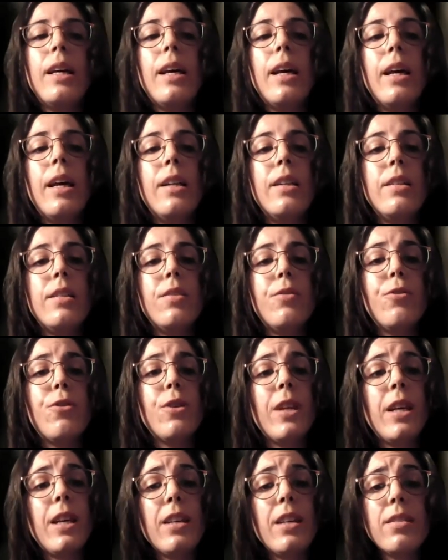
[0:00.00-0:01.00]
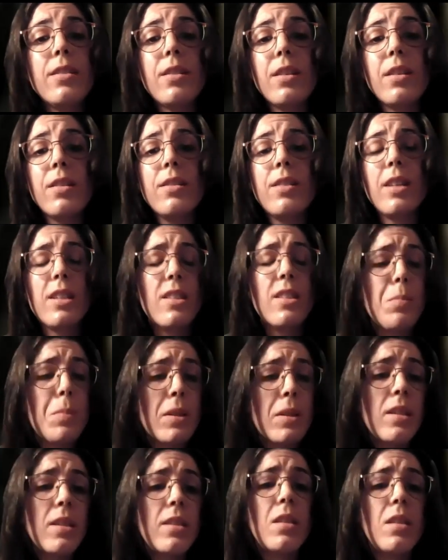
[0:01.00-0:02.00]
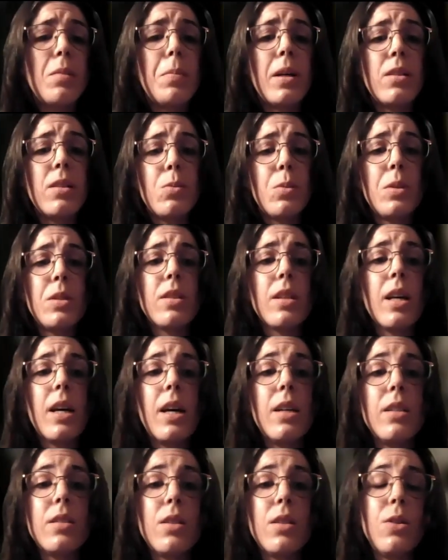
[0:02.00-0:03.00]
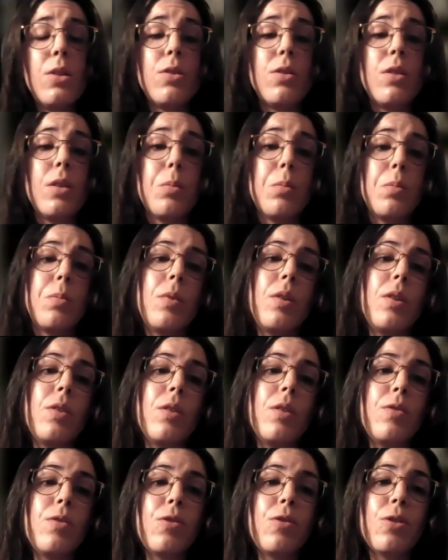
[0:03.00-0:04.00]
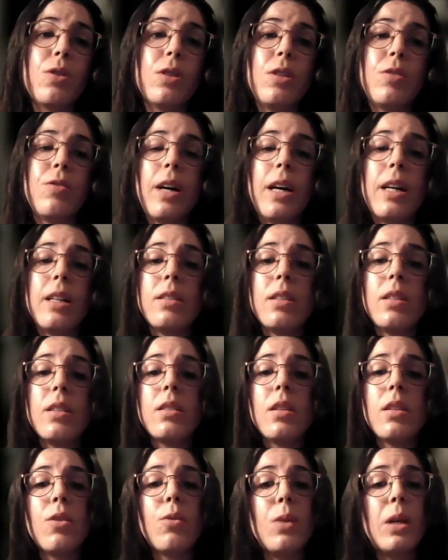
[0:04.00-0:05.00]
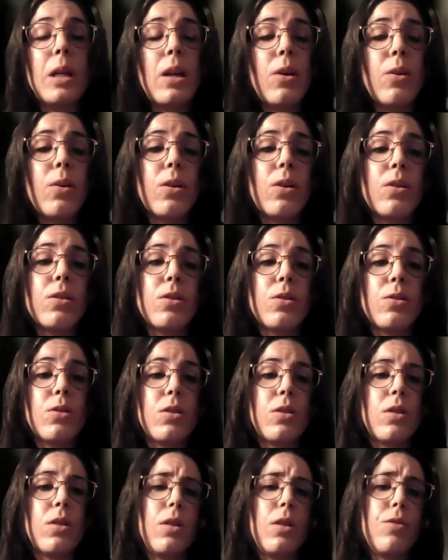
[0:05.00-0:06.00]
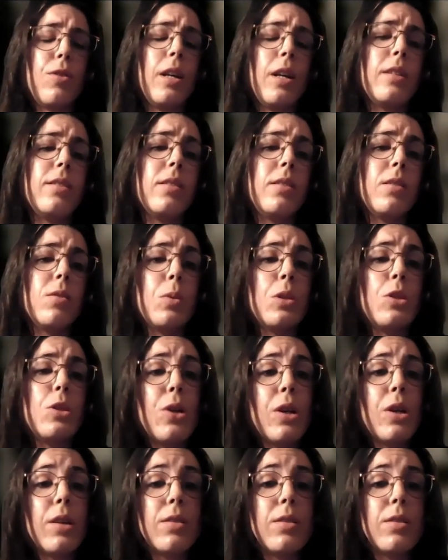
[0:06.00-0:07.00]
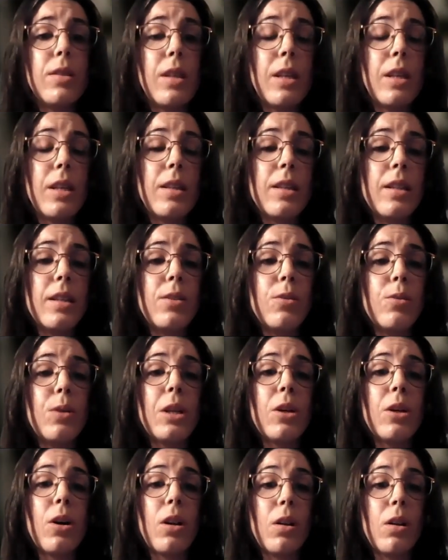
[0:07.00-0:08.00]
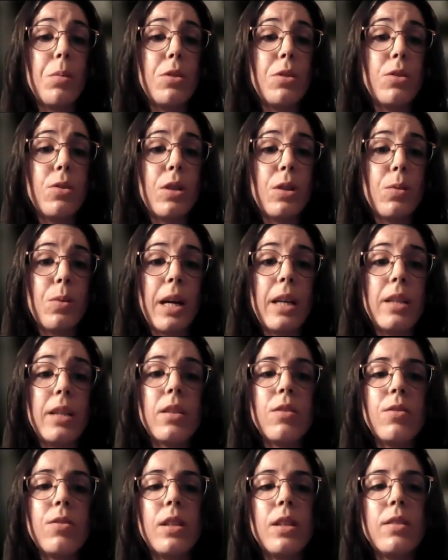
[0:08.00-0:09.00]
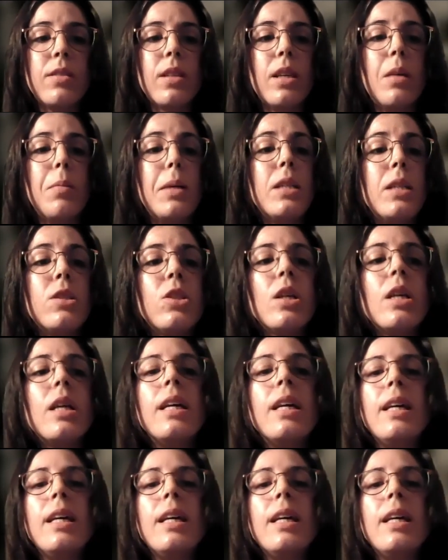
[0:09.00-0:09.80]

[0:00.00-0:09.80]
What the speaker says: And for these, 60 participants were scanned using 4 devices, 3 low-cost ultrasound devices, which you can see in the 3 columns to the right of this image,